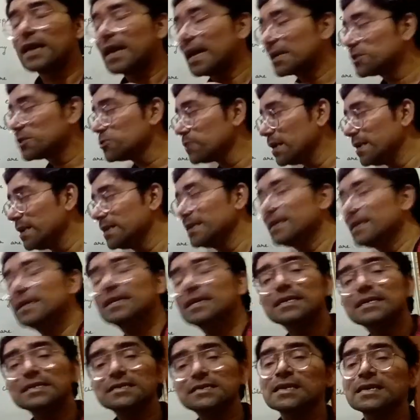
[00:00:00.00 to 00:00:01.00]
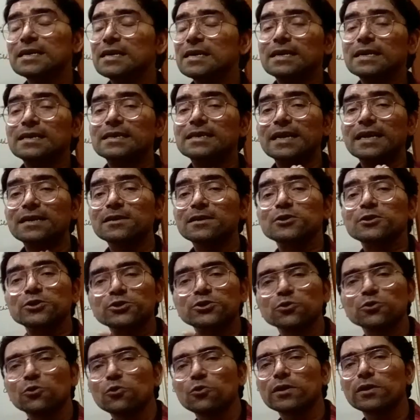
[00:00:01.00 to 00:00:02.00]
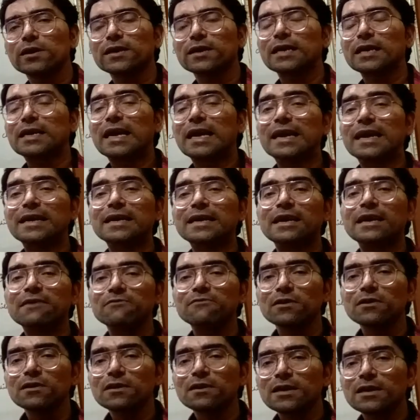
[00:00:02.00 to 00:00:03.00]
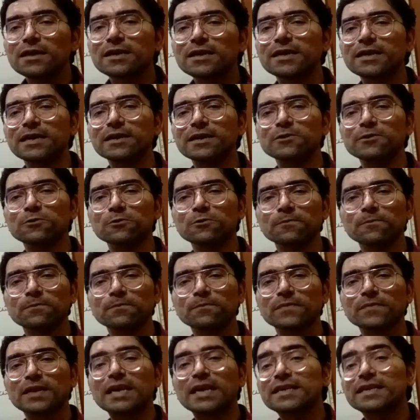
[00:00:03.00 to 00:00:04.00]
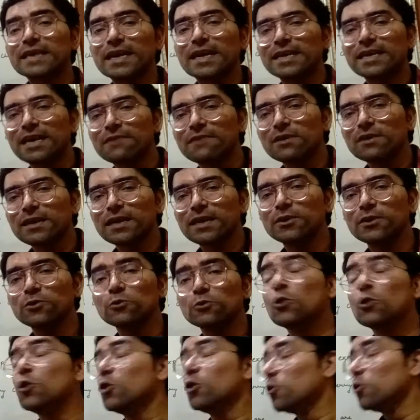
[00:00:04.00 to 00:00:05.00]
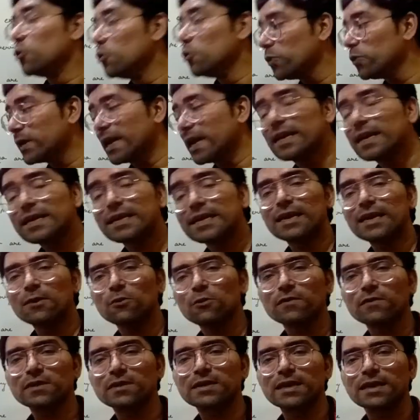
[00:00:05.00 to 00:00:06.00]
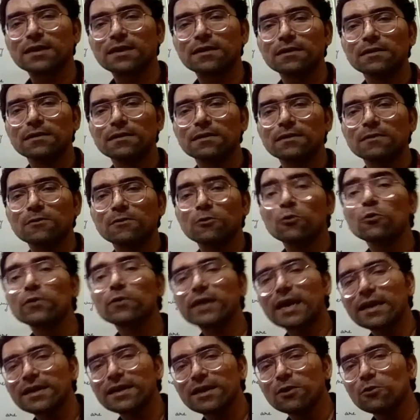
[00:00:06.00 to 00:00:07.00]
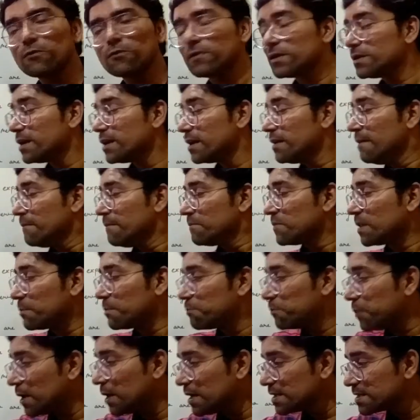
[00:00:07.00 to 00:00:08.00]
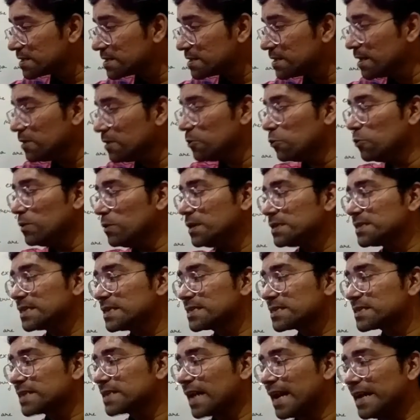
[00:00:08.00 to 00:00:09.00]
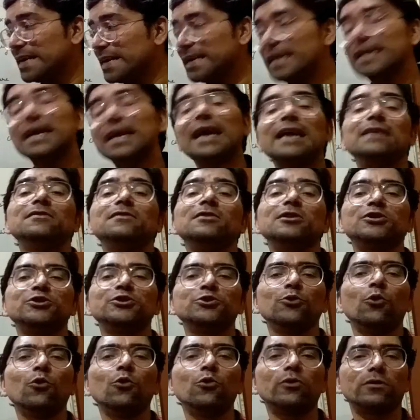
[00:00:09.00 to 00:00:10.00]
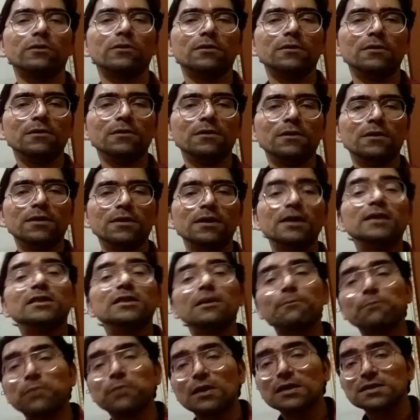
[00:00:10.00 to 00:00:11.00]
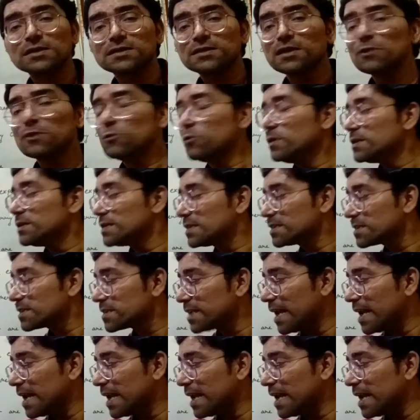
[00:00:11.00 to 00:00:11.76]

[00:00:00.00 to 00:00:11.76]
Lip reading: actuality is that shore can never kill you. It can never kill you. Who can kill over there? Who can kill over there? The person who is standing at the shore. The person who is